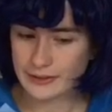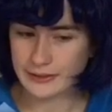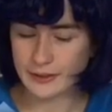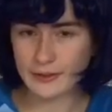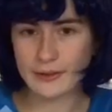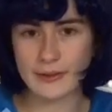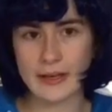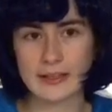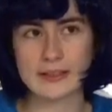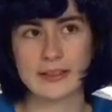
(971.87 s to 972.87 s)
it's on
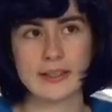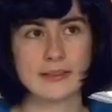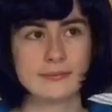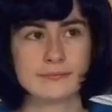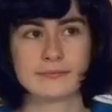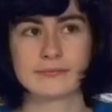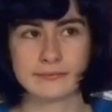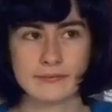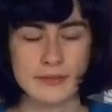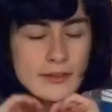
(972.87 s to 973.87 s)
correctly.
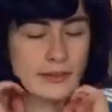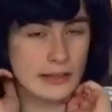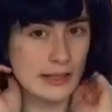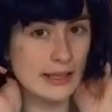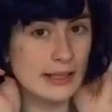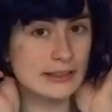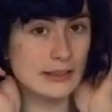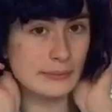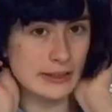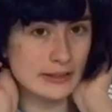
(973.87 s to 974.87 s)
The
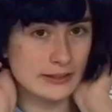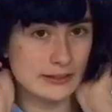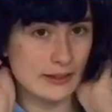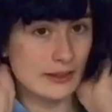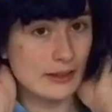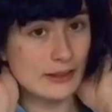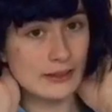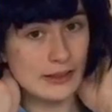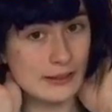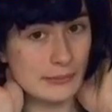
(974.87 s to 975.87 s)
elastic bits
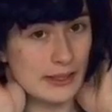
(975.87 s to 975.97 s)
are in